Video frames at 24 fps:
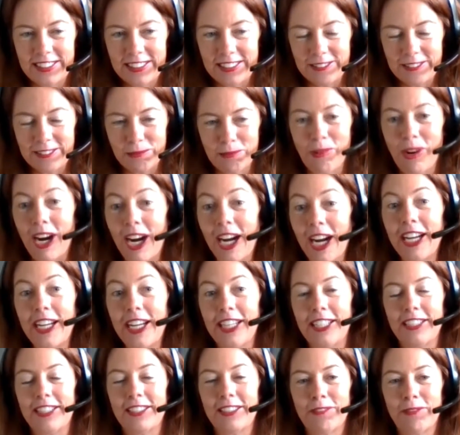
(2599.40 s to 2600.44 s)

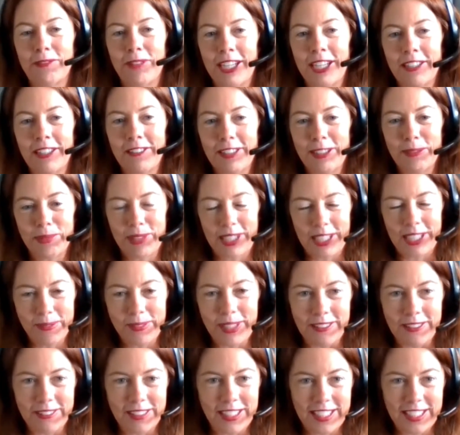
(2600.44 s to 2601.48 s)
why are we brought up
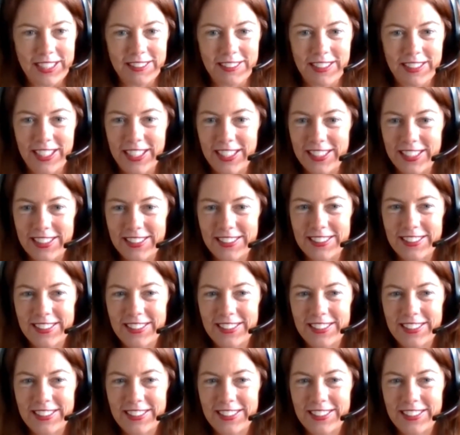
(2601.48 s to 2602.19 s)
that way, right?